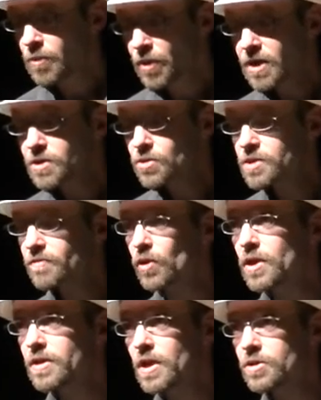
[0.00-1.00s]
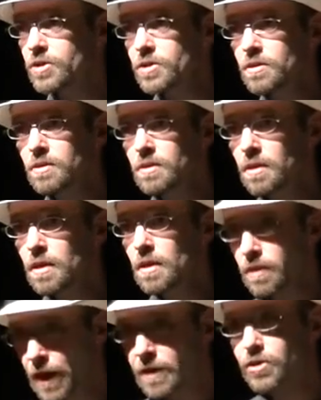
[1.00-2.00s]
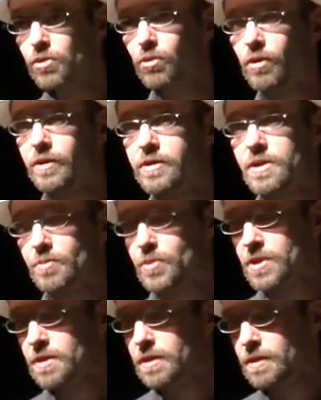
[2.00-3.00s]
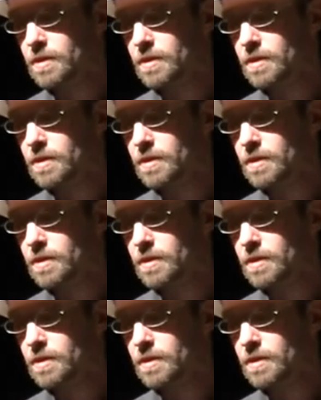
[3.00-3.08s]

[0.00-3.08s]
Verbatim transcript: the biggest source of oil in the ocean? Natural oil seeps